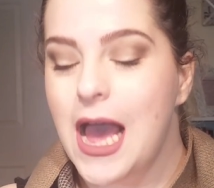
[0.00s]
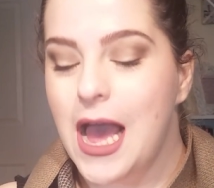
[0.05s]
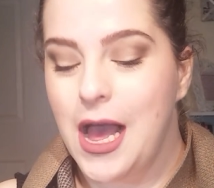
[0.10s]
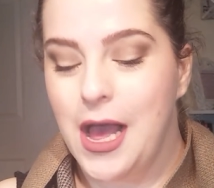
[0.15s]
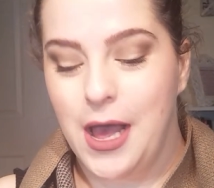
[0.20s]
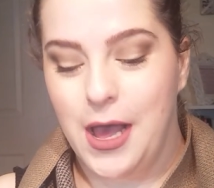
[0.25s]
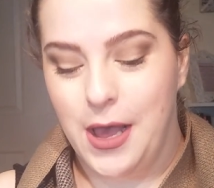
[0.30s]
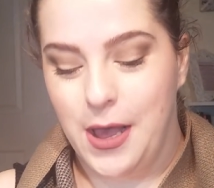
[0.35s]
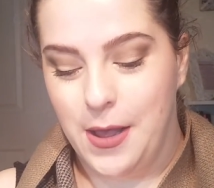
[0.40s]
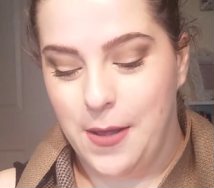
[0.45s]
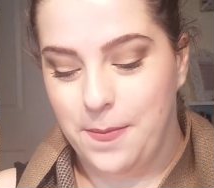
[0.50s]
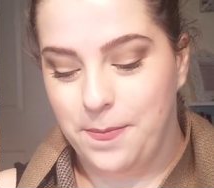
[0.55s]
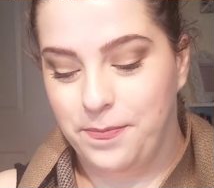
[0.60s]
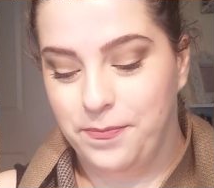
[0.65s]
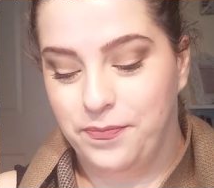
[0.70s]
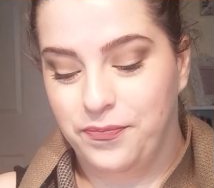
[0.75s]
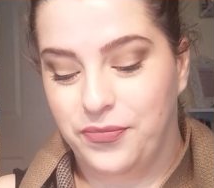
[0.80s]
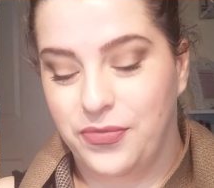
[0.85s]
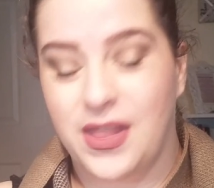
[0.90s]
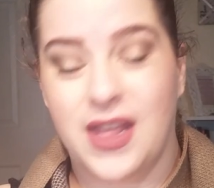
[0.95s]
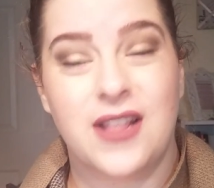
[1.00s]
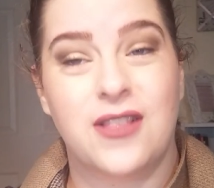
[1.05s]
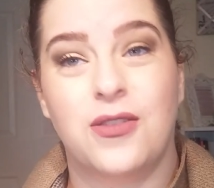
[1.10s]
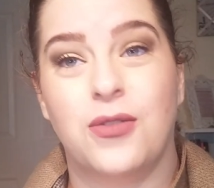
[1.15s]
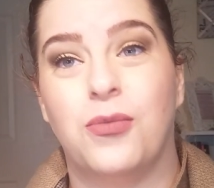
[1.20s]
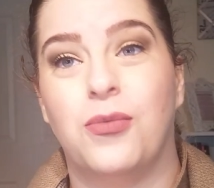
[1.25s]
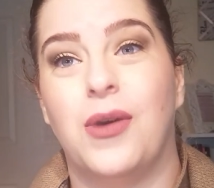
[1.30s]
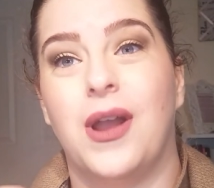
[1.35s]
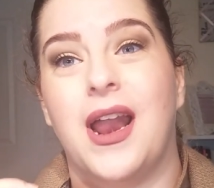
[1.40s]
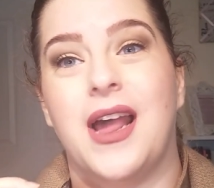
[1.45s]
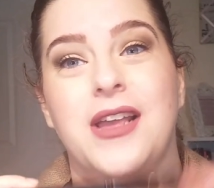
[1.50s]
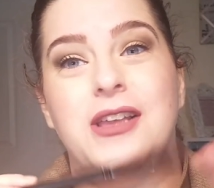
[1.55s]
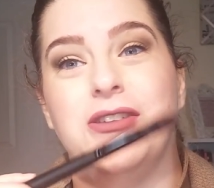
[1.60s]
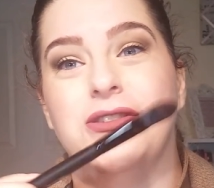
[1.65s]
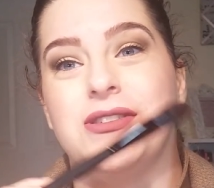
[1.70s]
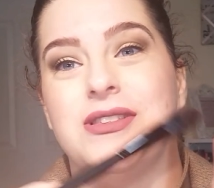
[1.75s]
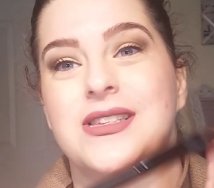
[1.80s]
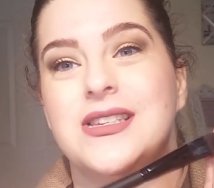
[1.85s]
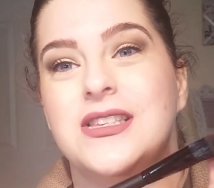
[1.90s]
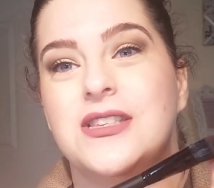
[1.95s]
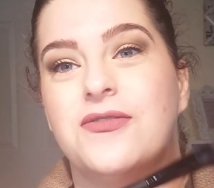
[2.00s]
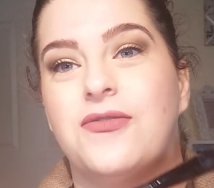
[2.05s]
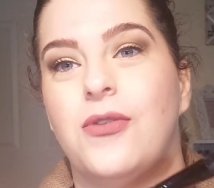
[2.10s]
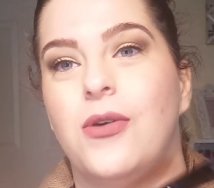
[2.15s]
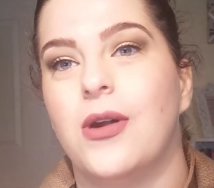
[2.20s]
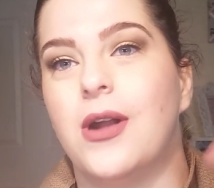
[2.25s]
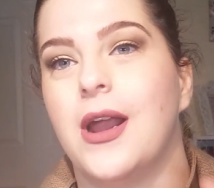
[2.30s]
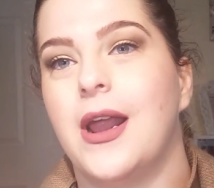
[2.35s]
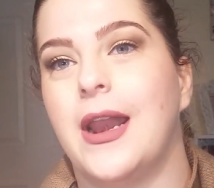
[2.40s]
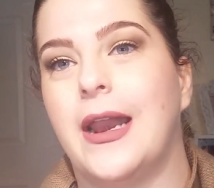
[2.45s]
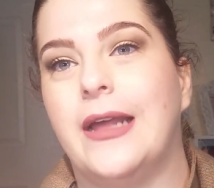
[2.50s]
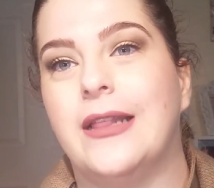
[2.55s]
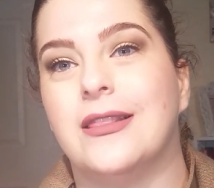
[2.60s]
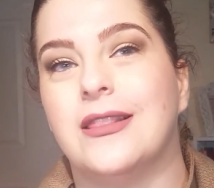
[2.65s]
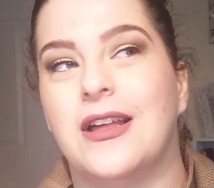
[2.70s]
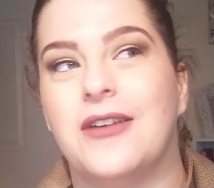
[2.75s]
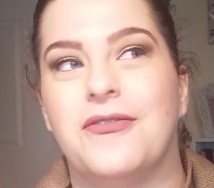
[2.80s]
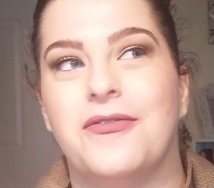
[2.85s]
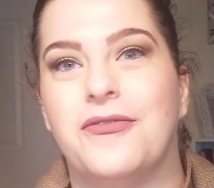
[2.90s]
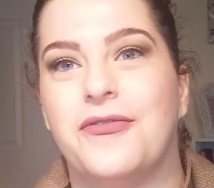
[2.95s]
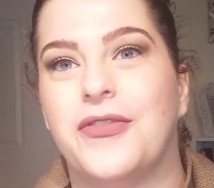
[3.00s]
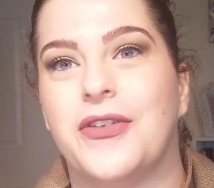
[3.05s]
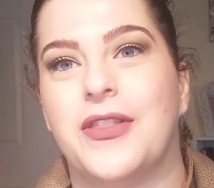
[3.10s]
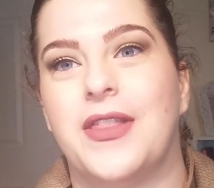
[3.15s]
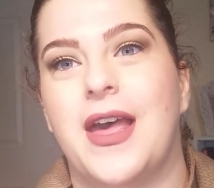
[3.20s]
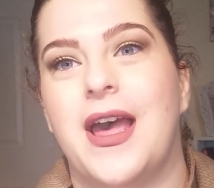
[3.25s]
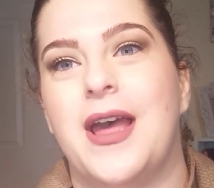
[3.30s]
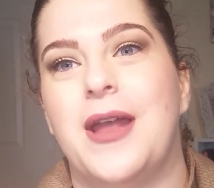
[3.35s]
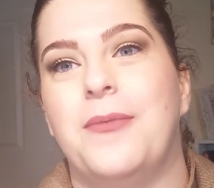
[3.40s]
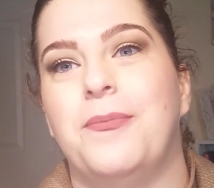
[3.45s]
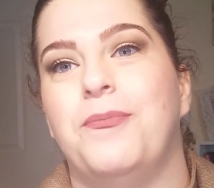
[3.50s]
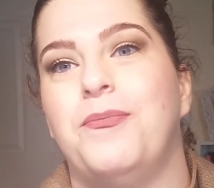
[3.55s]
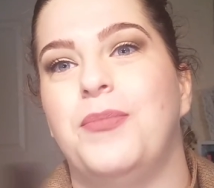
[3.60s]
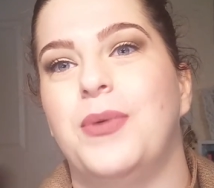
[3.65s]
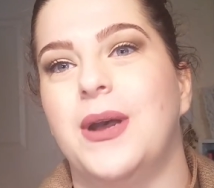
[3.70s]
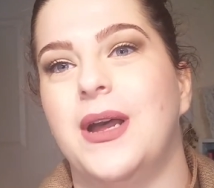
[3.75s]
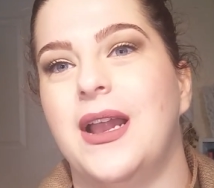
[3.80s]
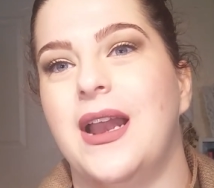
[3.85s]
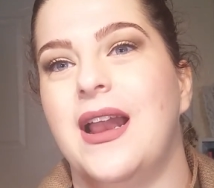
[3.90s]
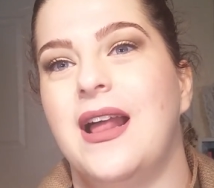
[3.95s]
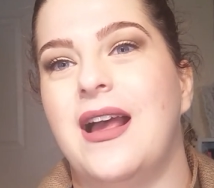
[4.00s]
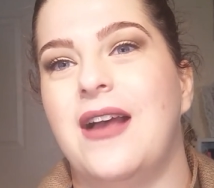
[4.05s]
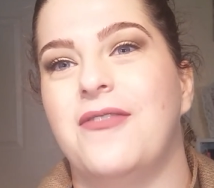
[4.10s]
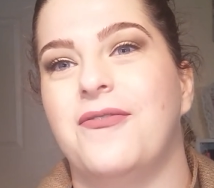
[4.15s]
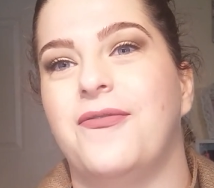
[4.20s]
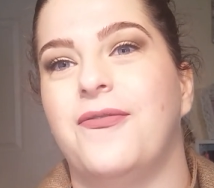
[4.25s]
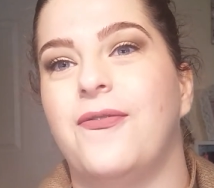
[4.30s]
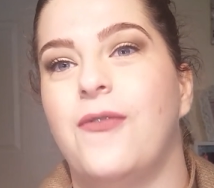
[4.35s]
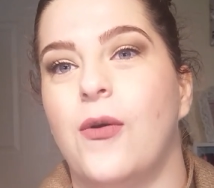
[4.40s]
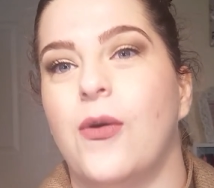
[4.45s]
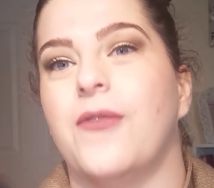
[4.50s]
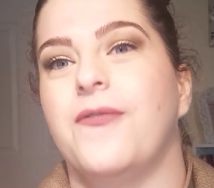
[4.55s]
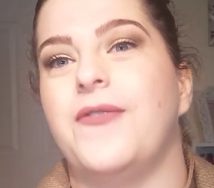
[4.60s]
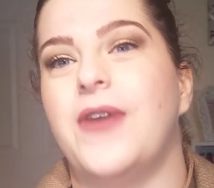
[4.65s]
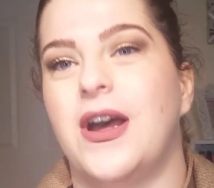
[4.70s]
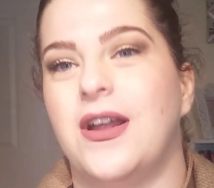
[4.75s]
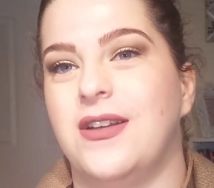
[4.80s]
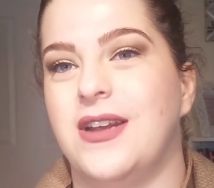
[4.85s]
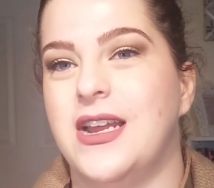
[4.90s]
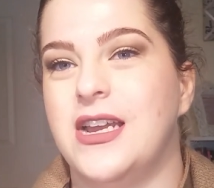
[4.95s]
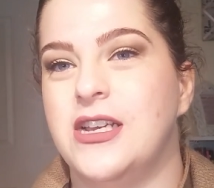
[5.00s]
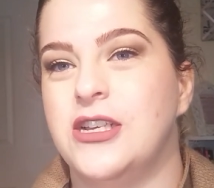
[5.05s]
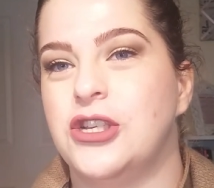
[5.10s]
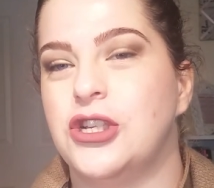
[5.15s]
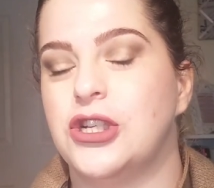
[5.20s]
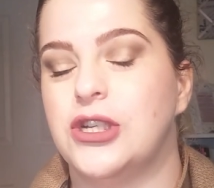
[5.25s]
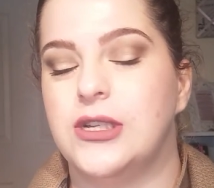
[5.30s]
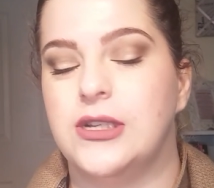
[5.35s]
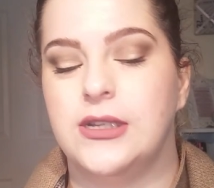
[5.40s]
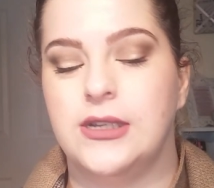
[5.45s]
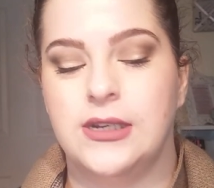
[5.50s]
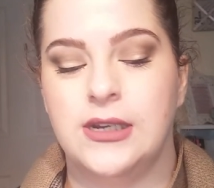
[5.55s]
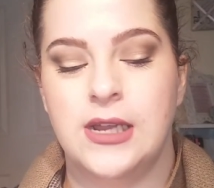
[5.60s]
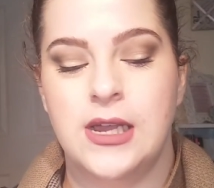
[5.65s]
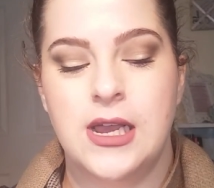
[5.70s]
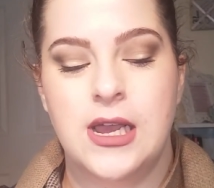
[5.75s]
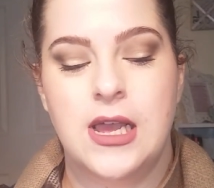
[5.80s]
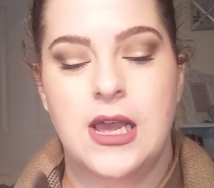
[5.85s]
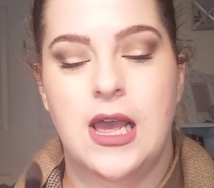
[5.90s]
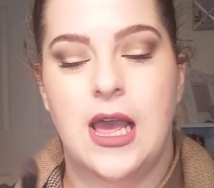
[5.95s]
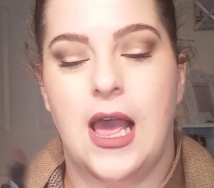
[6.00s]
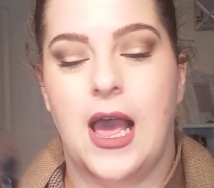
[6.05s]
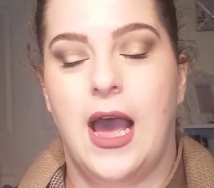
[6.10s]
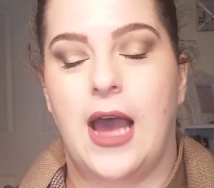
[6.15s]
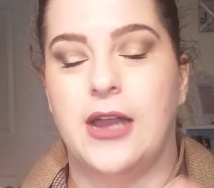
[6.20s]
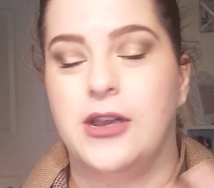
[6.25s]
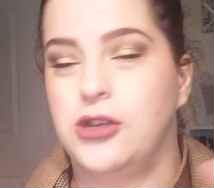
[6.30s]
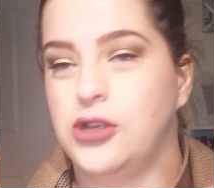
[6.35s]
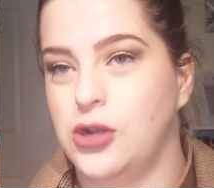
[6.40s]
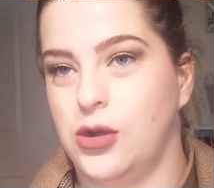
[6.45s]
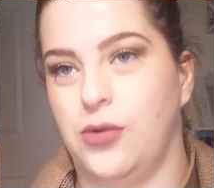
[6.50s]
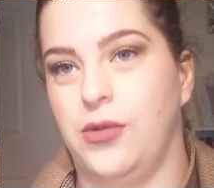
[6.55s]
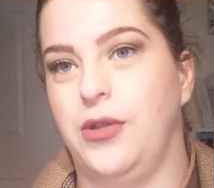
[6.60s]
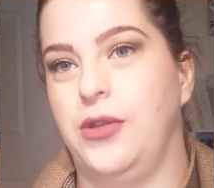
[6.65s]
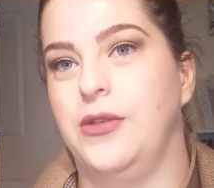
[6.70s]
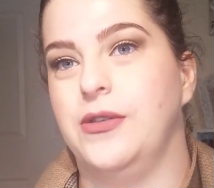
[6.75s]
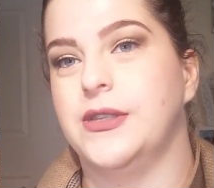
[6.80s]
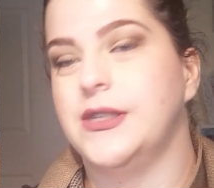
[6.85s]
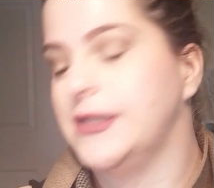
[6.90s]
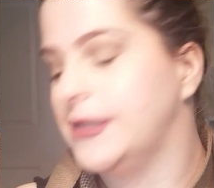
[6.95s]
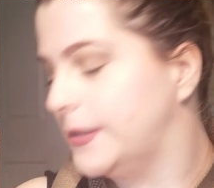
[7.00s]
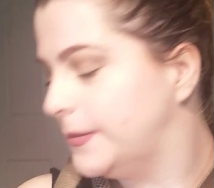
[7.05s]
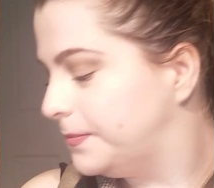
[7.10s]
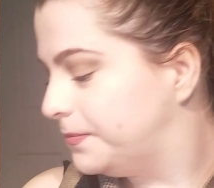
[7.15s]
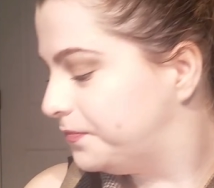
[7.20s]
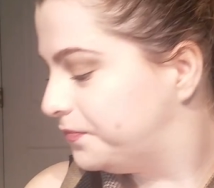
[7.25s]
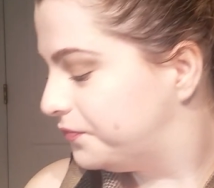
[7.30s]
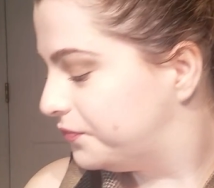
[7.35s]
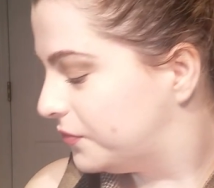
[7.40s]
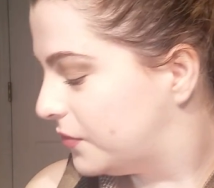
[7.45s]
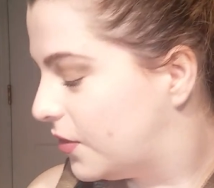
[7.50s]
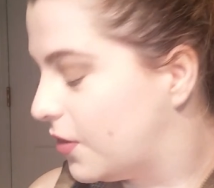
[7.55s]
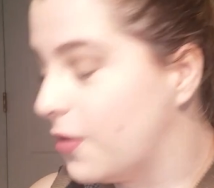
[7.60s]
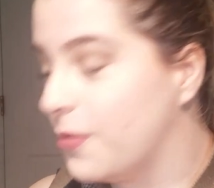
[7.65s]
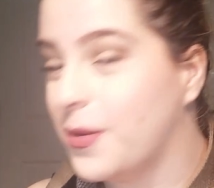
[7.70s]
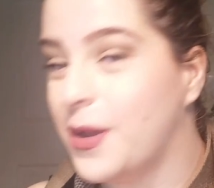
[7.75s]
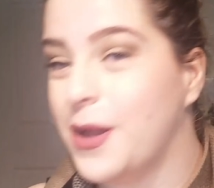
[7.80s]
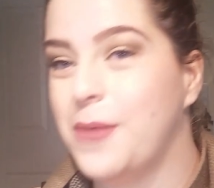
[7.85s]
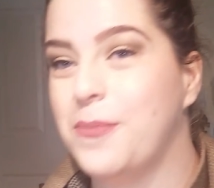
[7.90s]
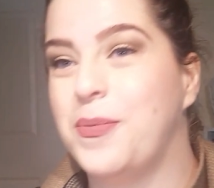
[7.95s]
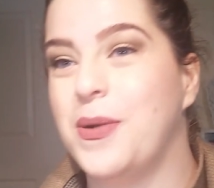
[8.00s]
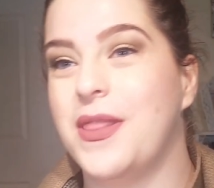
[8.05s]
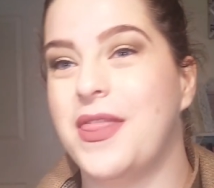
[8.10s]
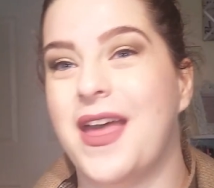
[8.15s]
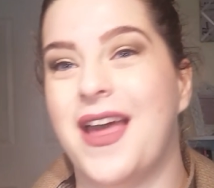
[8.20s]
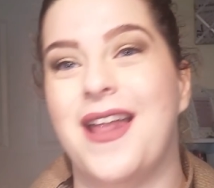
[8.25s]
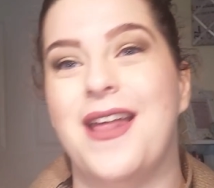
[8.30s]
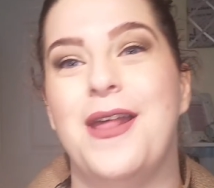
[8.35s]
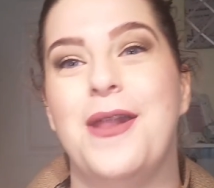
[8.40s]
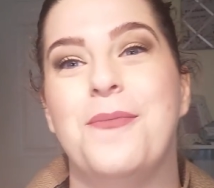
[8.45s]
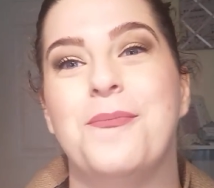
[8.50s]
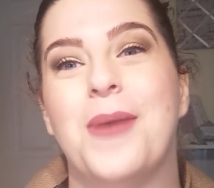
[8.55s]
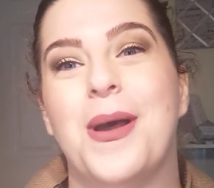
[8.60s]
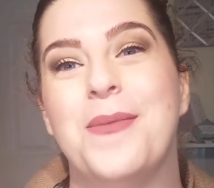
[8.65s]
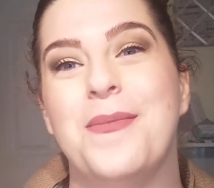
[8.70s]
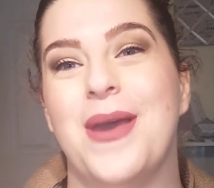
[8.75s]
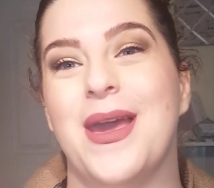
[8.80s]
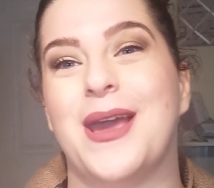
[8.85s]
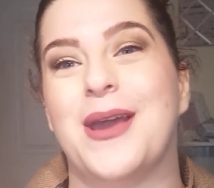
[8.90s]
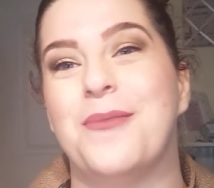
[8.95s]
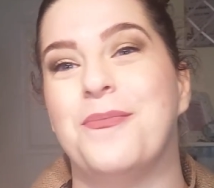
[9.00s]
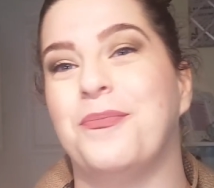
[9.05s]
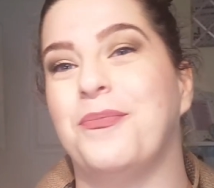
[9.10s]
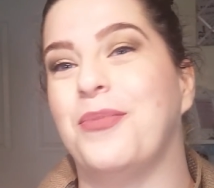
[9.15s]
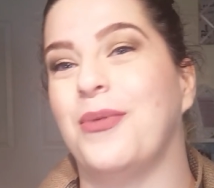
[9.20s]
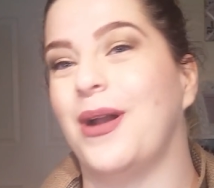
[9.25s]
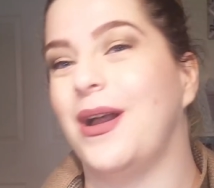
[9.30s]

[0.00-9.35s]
That's what I use these for, and I love them for that, but for foundation, I don't use them. So I'm gonna put that in my makeup